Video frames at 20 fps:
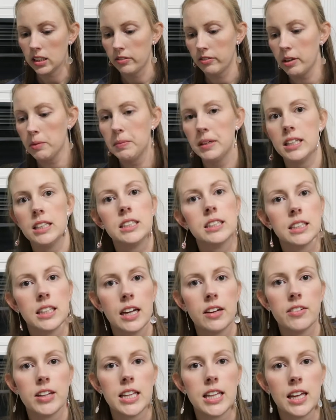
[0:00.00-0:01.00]
and ribbons and
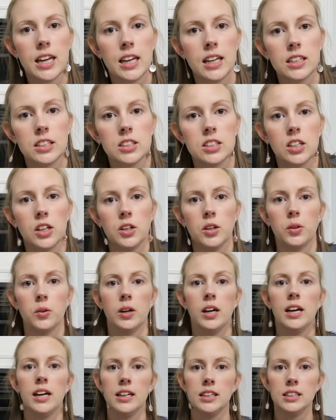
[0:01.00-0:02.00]
everything,
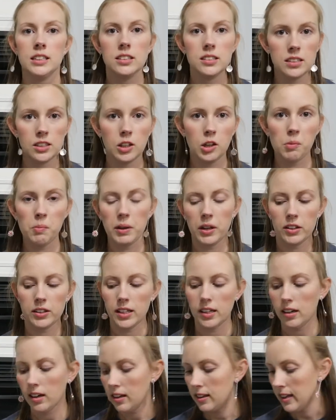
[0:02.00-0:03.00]
so still
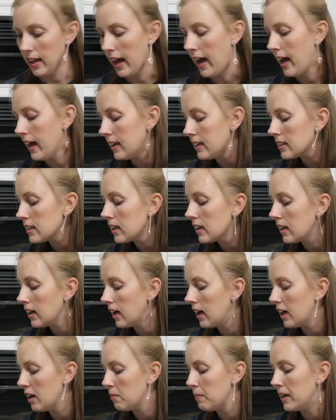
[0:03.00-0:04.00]
building on that.
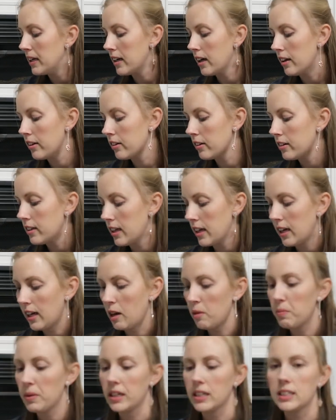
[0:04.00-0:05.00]
Another thing
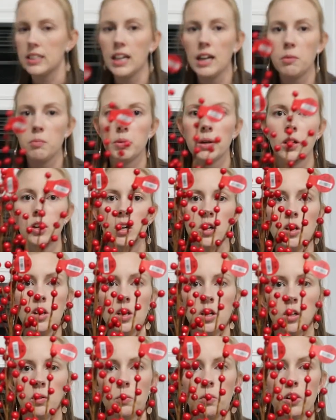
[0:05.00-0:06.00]
I picked up
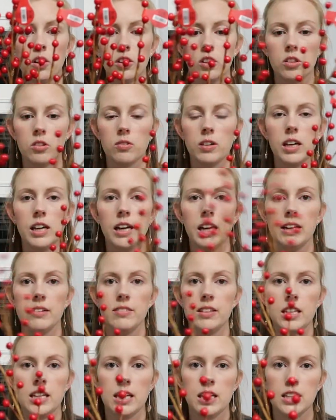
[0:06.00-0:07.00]
were three
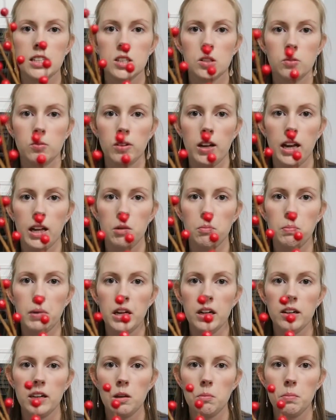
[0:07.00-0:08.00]
of these red
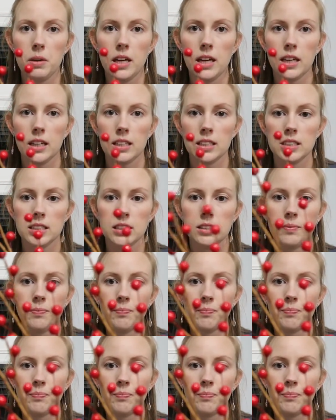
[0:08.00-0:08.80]
berry picks,